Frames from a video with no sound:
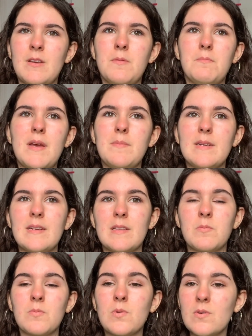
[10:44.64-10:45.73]
maybe in the
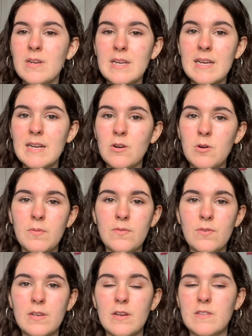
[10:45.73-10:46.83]
morning or
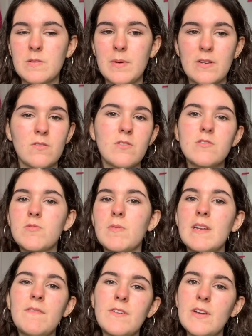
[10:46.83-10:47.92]
before you go to bed, or just
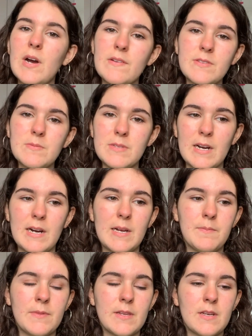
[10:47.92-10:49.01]
whenever you have some
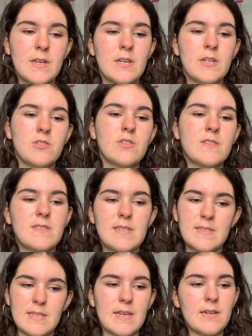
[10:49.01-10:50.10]
time, just
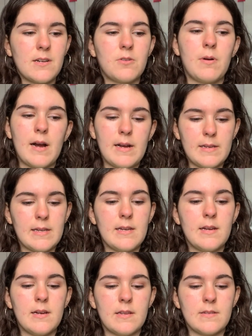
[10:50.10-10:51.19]
sitting
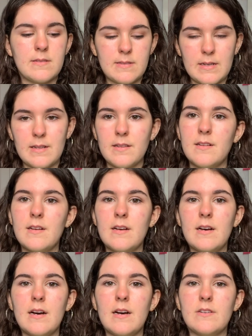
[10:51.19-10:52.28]
quietly and still
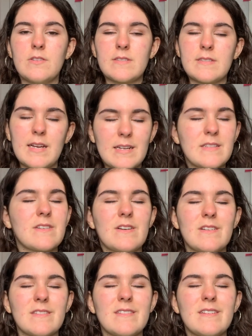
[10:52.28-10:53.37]
and just saying to God,